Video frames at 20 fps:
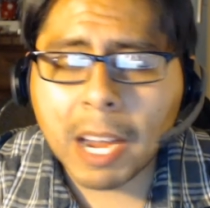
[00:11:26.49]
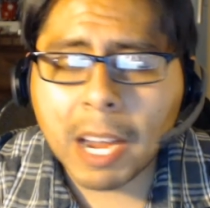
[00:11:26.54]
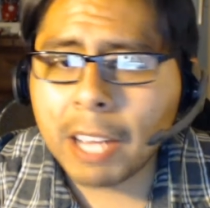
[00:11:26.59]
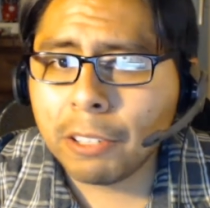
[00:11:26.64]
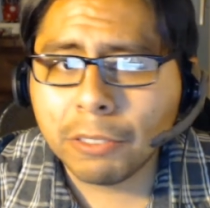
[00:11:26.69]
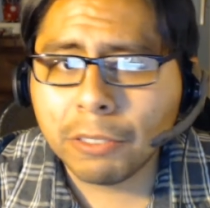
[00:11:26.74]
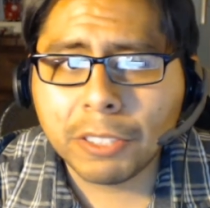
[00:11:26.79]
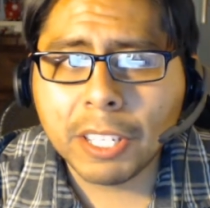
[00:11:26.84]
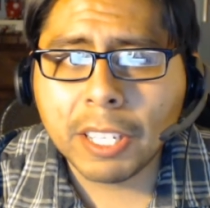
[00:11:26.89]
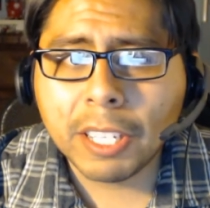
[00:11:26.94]
I
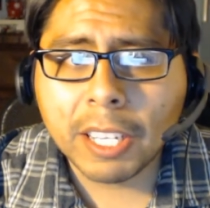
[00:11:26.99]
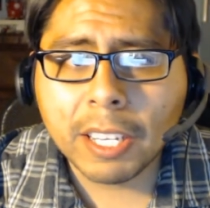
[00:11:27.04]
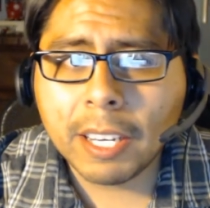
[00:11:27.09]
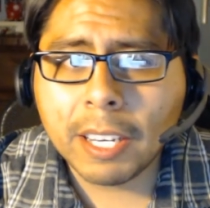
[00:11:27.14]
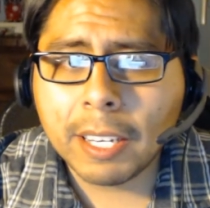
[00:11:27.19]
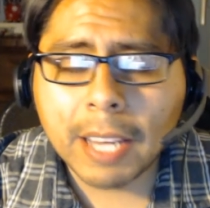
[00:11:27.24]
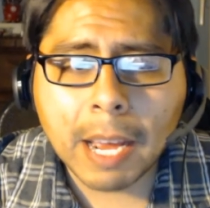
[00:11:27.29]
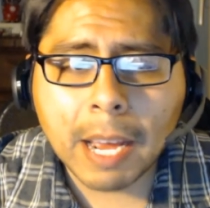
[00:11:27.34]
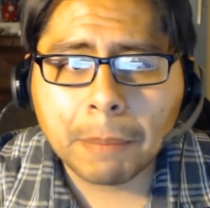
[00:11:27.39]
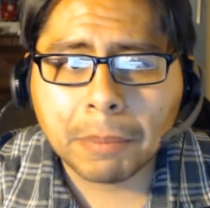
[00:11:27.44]
don't think
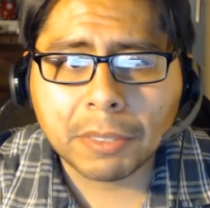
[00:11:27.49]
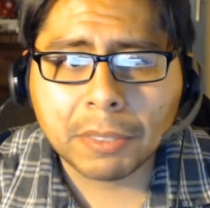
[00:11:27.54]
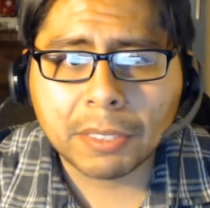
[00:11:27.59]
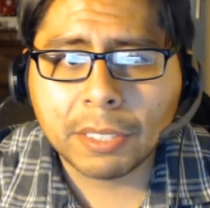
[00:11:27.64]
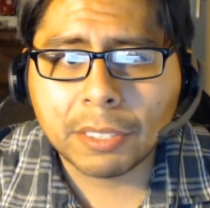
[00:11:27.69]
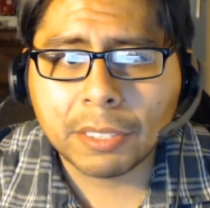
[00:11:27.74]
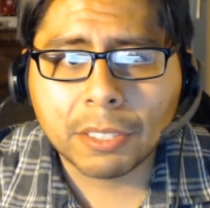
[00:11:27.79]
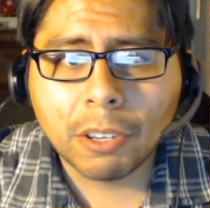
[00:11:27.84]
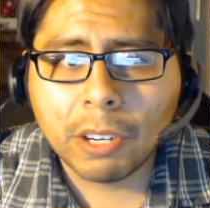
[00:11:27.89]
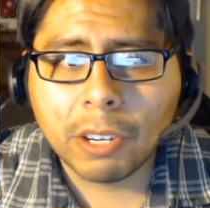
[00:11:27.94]

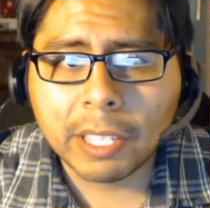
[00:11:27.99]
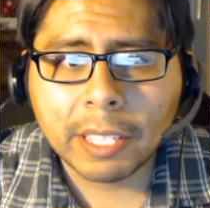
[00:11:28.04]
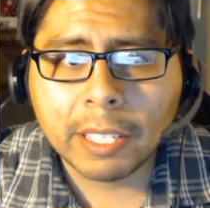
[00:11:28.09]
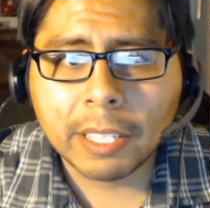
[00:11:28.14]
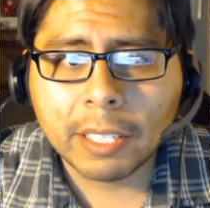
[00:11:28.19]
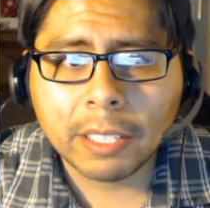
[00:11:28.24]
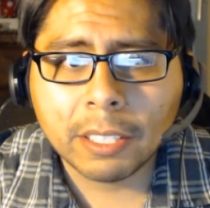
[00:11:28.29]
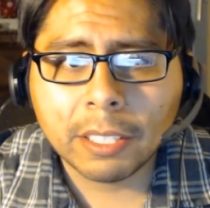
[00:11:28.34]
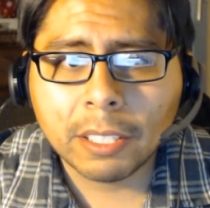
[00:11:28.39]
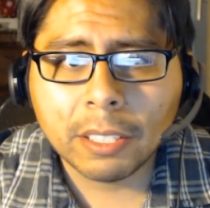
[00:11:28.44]
Indianapolis is
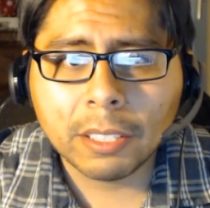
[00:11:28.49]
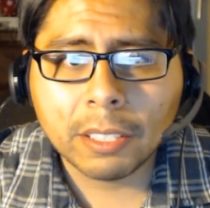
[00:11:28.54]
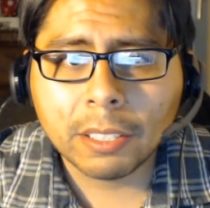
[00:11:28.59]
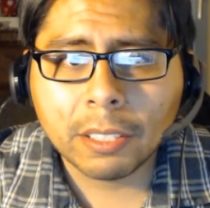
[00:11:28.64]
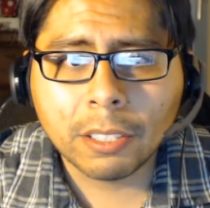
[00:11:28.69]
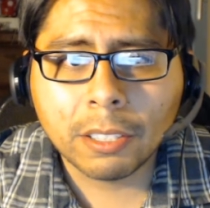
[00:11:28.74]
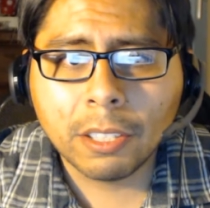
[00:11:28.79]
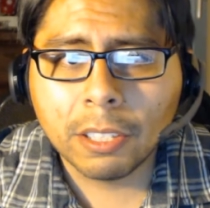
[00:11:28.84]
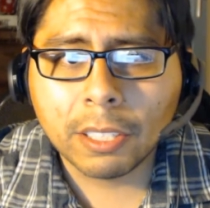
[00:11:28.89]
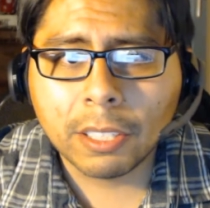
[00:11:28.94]
gonna
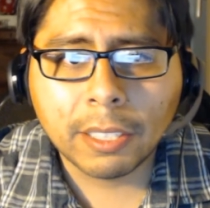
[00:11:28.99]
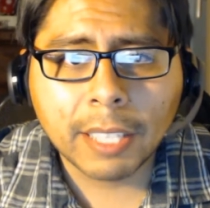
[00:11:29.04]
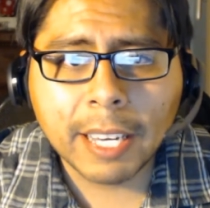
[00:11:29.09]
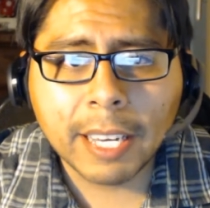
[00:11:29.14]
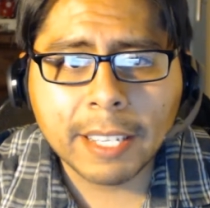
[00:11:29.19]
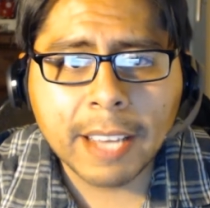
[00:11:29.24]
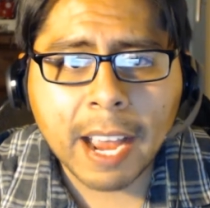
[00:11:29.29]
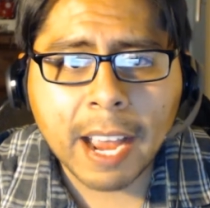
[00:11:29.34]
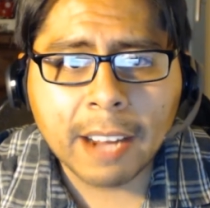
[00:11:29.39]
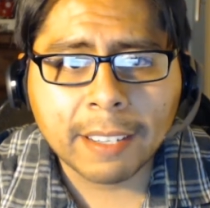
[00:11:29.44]

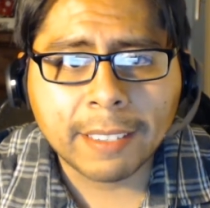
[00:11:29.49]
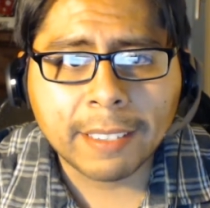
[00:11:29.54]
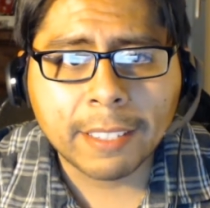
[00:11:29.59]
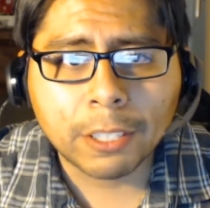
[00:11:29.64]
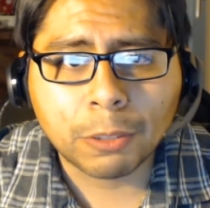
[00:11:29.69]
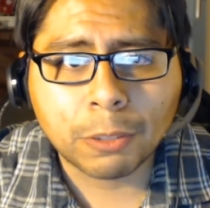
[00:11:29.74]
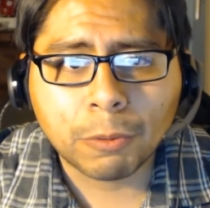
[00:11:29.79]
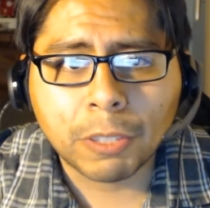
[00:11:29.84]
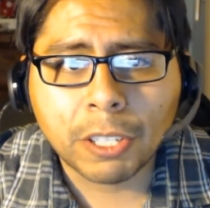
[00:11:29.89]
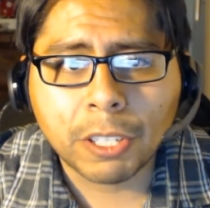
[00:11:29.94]
lay down in
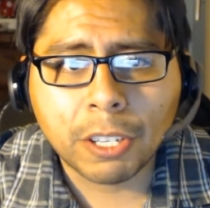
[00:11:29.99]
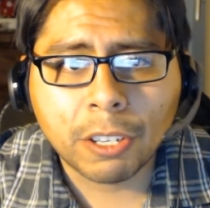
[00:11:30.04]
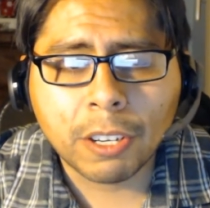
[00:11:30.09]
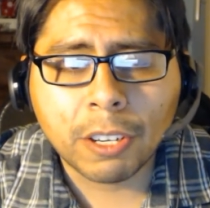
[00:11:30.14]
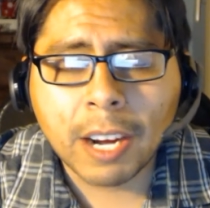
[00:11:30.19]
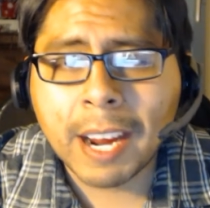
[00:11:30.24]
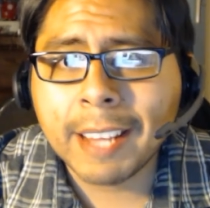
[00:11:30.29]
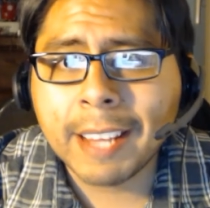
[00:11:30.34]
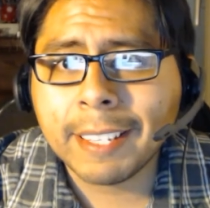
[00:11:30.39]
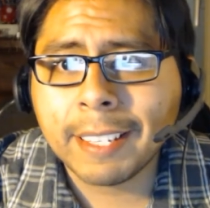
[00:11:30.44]
this one
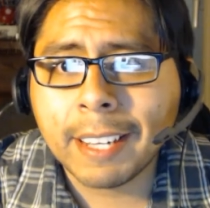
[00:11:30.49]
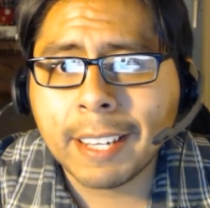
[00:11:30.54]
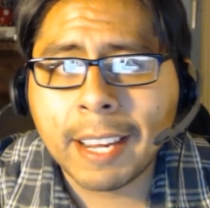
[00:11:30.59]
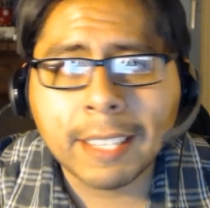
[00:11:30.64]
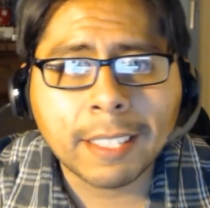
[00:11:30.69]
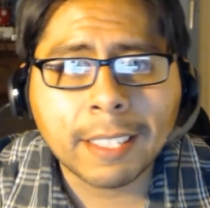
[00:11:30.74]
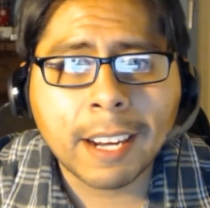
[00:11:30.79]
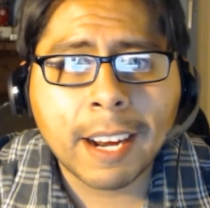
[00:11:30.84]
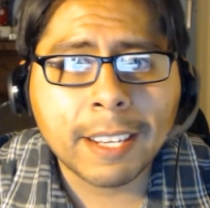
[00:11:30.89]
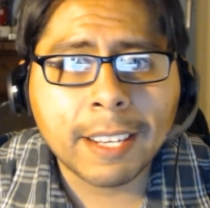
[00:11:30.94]
here. I
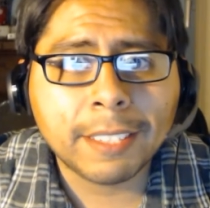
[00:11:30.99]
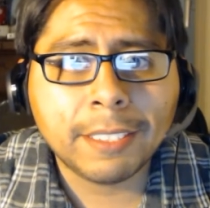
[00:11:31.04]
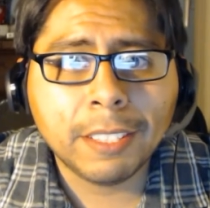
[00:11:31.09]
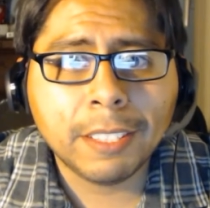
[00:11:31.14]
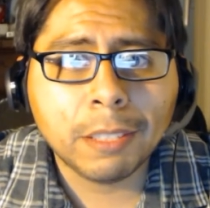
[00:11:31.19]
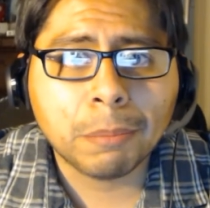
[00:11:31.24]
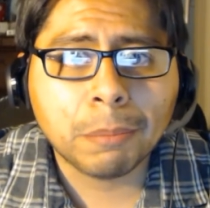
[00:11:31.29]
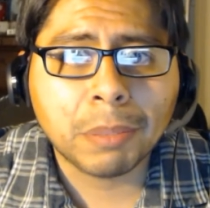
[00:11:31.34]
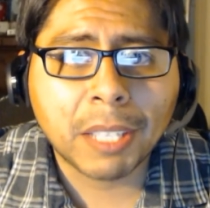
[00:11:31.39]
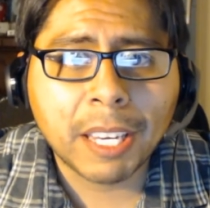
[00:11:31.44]
kind of
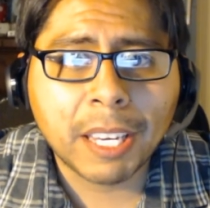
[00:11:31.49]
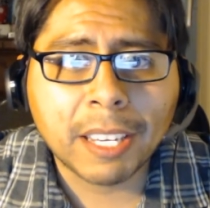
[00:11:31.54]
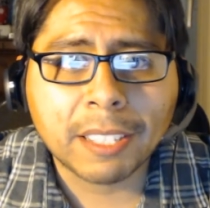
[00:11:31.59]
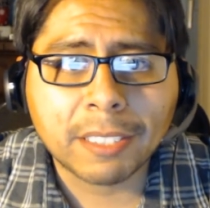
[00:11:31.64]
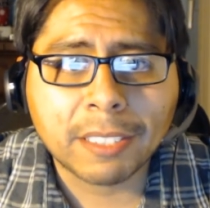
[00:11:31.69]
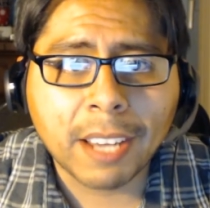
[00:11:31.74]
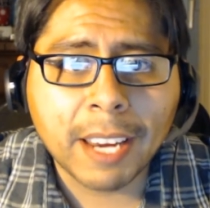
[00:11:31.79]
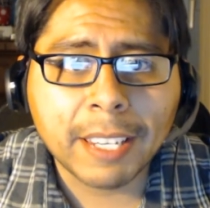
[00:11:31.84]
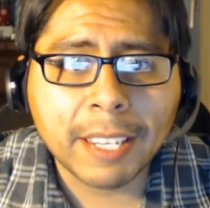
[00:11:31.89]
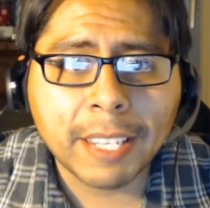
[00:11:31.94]
see them playing a
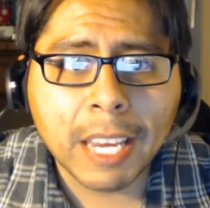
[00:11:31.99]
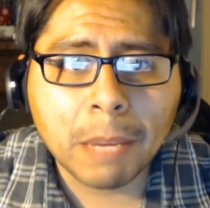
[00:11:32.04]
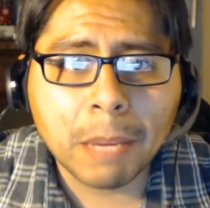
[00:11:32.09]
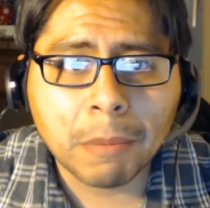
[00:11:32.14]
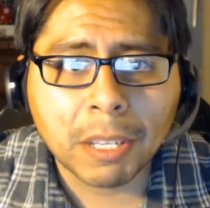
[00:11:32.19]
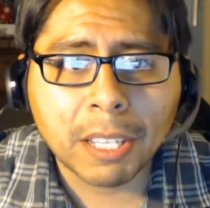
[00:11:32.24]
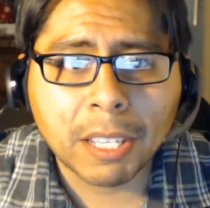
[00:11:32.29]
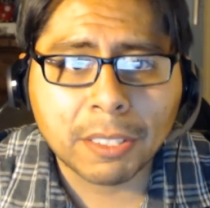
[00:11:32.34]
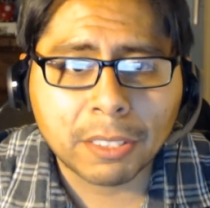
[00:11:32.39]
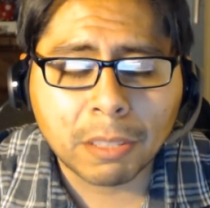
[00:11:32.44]
tight
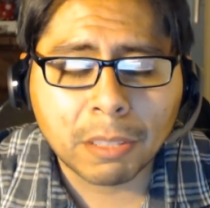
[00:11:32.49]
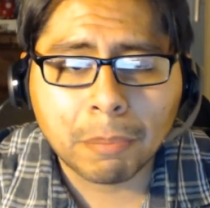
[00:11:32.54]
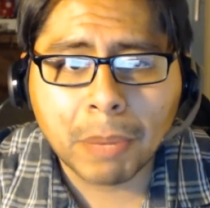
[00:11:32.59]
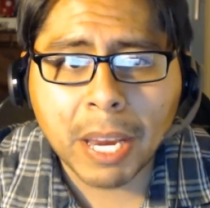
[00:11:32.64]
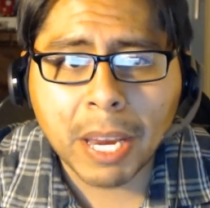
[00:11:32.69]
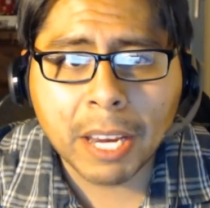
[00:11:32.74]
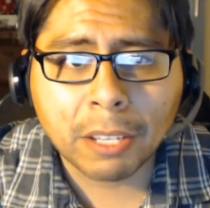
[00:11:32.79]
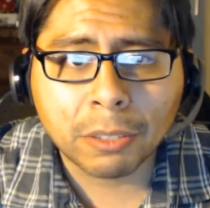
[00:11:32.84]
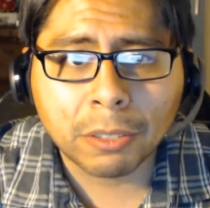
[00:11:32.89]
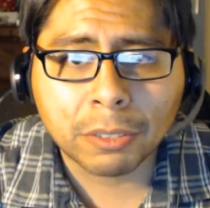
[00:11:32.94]
game against the
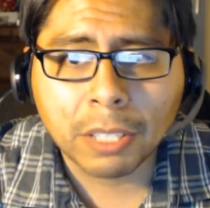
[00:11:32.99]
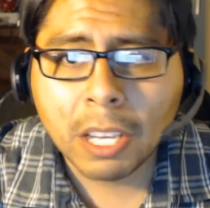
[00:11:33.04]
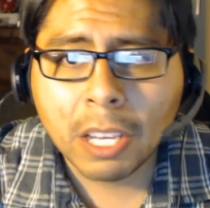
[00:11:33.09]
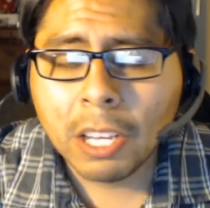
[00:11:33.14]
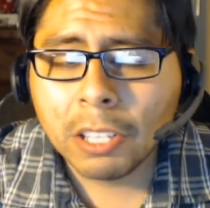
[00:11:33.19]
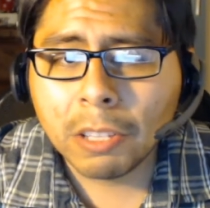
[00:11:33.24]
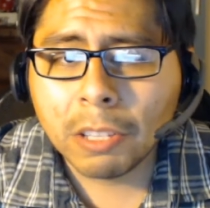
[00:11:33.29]
Bengals.